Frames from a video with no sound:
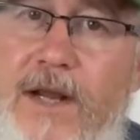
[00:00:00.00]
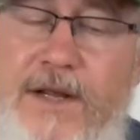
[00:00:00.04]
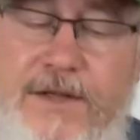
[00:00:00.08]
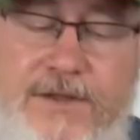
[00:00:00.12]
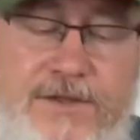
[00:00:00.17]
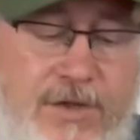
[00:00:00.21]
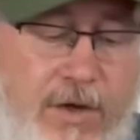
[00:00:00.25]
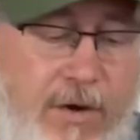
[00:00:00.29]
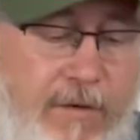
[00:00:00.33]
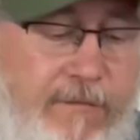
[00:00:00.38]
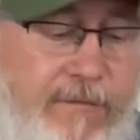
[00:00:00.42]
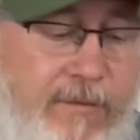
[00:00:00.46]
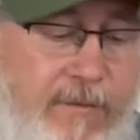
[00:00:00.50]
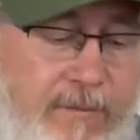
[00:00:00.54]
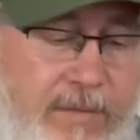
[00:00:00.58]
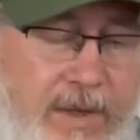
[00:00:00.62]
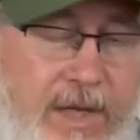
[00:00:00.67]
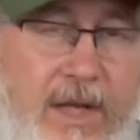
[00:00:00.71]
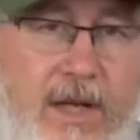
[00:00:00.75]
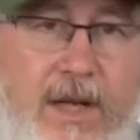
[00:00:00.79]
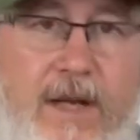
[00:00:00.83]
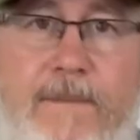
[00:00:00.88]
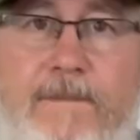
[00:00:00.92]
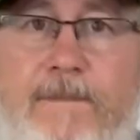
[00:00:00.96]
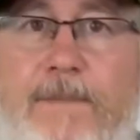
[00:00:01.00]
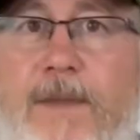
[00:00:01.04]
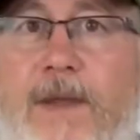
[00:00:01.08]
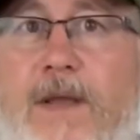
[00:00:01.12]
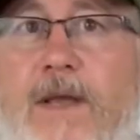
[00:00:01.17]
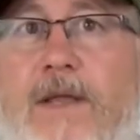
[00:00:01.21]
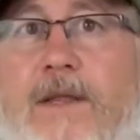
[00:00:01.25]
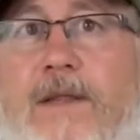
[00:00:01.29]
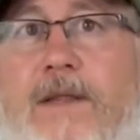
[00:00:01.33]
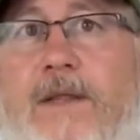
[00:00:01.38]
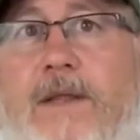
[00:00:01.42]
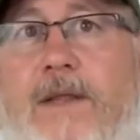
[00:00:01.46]
And so for me,
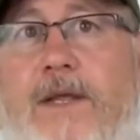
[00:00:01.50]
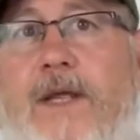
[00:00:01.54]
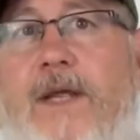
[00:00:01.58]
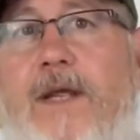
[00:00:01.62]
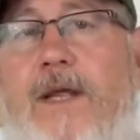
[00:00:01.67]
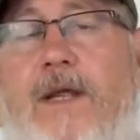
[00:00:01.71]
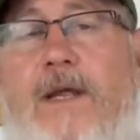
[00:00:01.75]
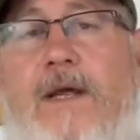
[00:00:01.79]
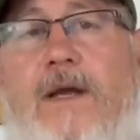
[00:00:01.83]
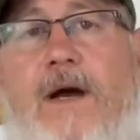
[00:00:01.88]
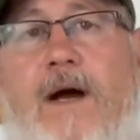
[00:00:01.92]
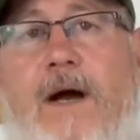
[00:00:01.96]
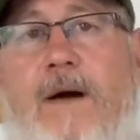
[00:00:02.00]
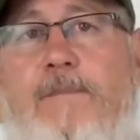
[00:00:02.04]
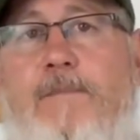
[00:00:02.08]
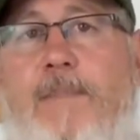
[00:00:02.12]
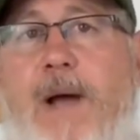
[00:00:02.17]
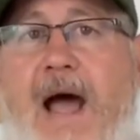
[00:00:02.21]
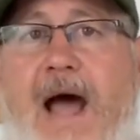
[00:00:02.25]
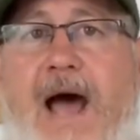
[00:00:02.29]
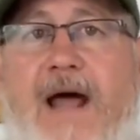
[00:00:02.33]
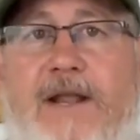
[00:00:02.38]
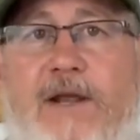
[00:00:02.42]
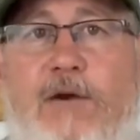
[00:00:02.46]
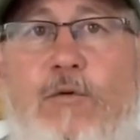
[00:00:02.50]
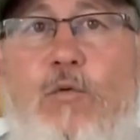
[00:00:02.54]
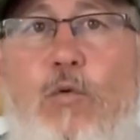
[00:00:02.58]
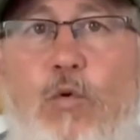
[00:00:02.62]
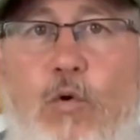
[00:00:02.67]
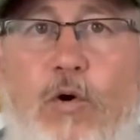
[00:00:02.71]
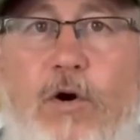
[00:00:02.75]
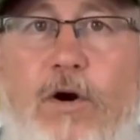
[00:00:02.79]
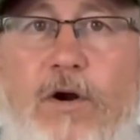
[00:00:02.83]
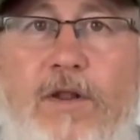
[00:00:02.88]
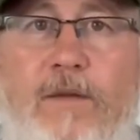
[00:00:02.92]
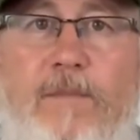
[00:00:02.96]
the padding
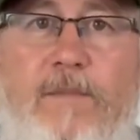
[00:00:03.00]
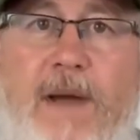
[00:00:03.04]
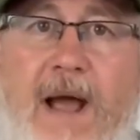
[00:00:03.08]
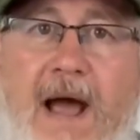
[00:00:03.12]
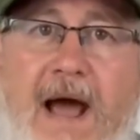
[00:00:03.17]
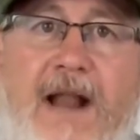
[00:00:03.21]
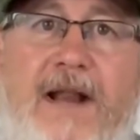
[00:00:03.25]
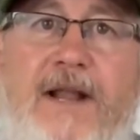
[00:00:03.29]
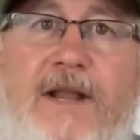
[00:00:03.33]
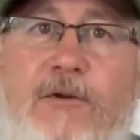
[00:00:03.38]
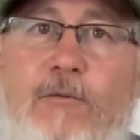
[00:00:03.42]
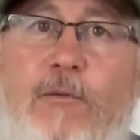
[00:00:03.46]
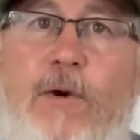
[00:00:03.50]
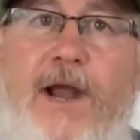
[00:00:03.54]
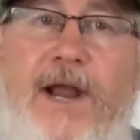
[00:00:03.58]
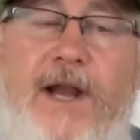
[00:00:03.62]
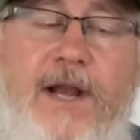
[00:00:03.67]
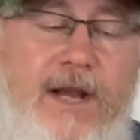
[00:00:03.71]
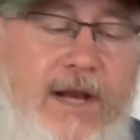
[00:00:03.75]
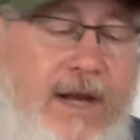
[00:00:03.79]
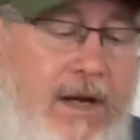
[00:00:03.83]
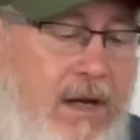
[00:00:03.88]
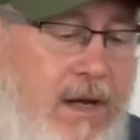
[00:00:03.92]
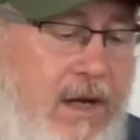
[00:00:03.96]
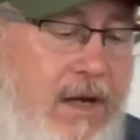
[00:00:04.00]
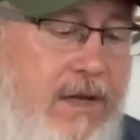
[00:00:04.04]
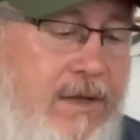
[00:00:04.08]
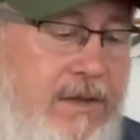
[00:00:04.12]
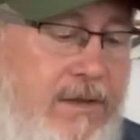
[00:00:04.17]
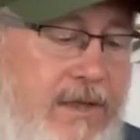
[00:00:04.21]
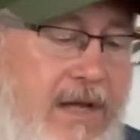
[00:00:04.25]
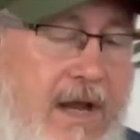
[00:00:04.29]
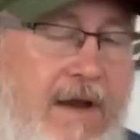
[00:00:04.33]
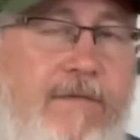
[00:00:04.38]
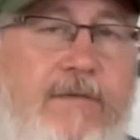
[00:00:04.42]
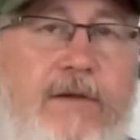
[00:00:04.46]
war, the padding rating
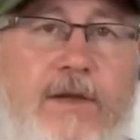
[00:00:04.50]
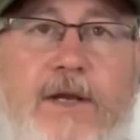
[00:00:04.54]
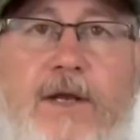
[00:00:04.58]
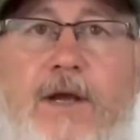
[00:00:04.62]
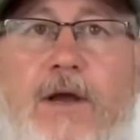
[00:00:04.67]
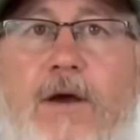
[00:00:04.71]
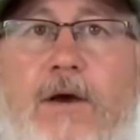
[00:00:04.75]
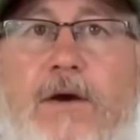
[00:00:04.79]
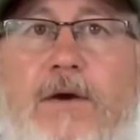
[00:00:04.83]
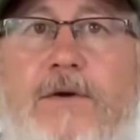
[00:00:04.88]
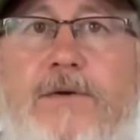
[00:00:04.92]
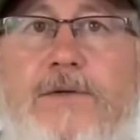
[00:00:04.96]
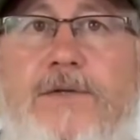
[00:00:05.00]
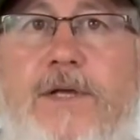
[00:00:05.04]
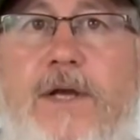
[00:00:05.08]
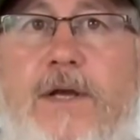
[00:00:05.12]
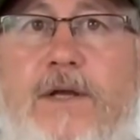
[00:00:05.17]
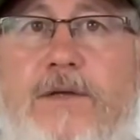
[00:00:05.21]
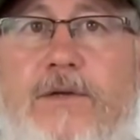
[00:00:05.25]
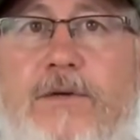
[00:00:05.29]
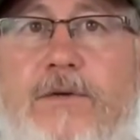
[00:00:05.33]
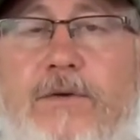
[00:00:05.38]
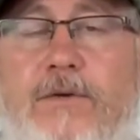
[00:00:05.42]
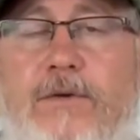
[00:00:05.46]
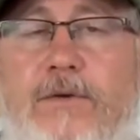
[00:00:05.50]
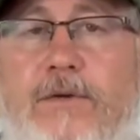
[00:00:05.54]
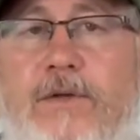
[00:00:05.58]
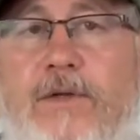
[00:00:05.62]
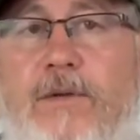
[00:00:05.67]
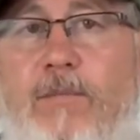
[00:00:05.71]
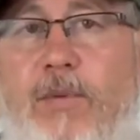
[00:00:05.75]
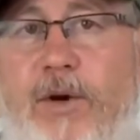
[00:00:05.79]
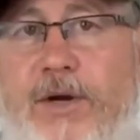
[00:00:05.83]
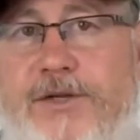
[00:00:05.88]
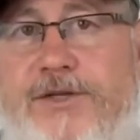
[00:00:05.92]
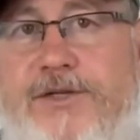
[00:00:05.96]
definitely goes to
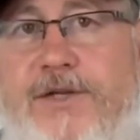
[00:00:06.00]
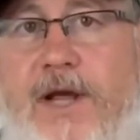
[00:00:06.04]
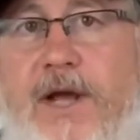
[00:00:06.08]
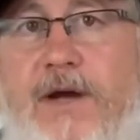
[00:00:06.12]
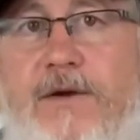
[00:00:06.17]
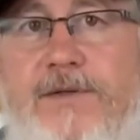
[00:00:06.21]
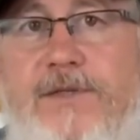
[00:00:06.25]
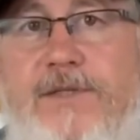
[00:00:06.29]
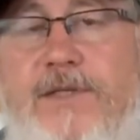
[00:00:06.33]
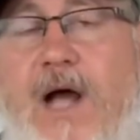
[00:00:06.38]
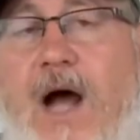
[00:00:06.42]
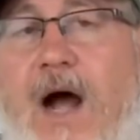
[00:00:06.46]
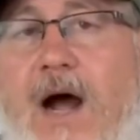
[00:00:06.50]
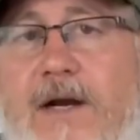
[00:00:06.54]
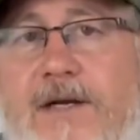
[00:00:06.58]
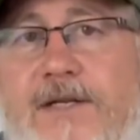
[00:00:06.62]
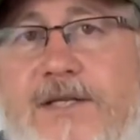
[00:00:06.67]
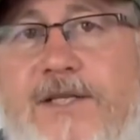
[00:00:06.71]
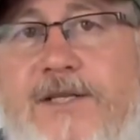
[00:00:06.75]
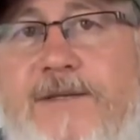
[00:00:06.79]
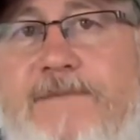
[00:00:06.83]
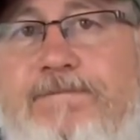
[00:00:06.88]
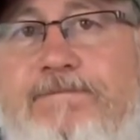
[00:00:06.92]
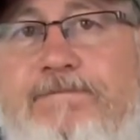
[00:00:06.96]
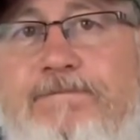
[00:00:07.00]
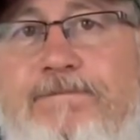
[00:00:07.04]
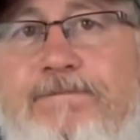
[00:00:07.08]
the Bridgedale socks.